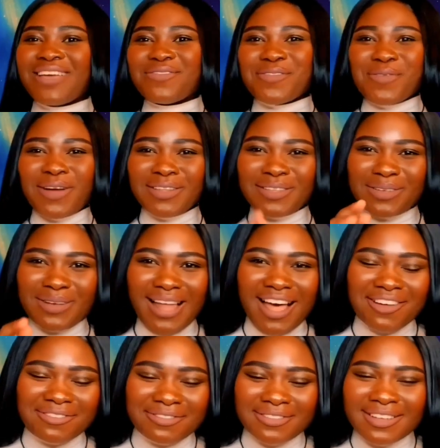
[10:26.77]
If you want to
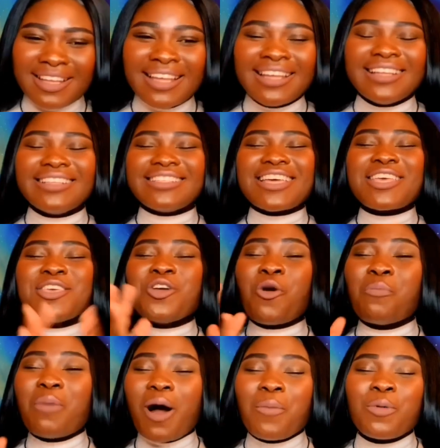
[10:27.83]
laugh, take
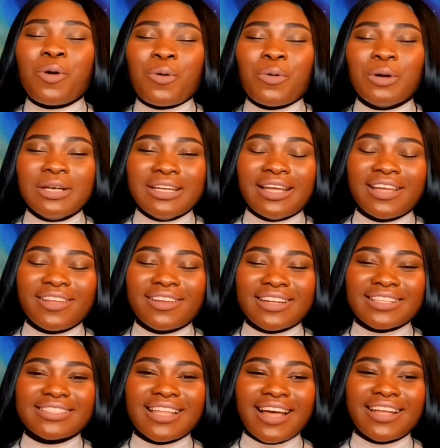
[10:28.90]
your popcorn. You
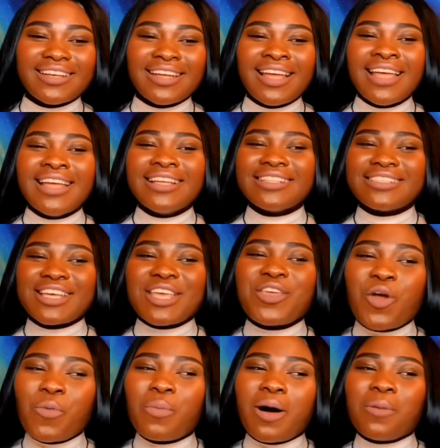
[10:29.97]
understand? Take
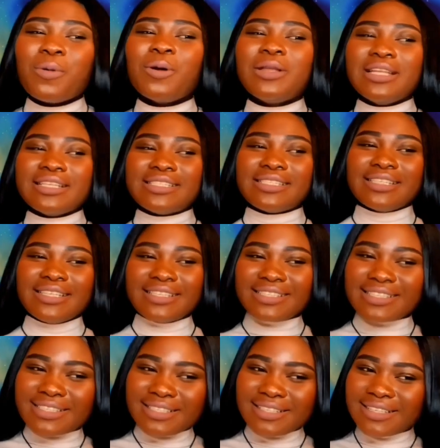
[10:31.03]
your popcorn and
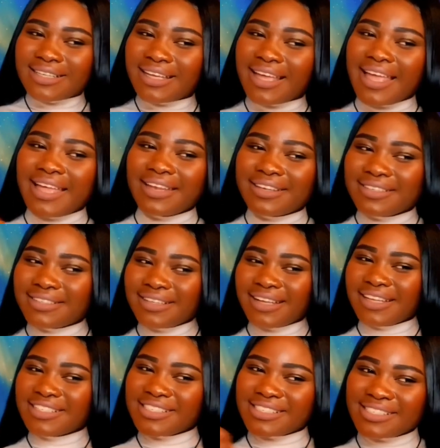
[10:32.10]
sit and
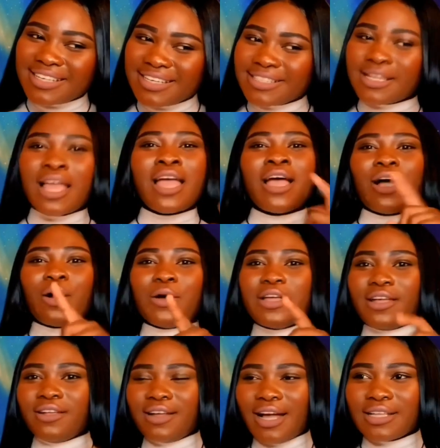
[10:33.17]
just eat. Oh
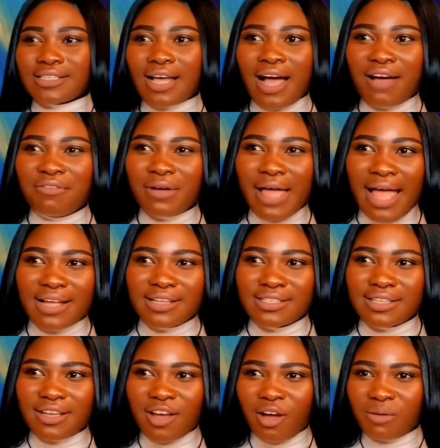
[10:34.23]
yeah, you guys, I have an
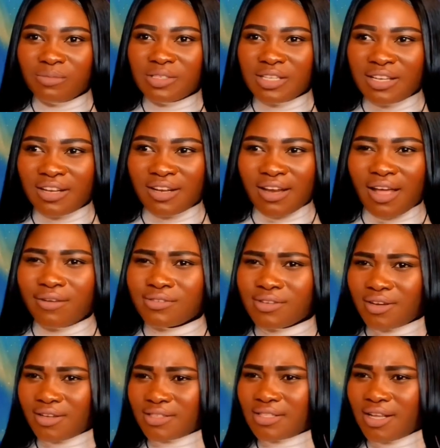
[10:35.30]
accent. Comes in and out. You
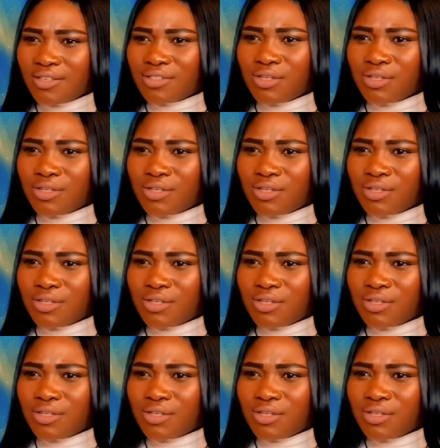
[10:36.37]
understand?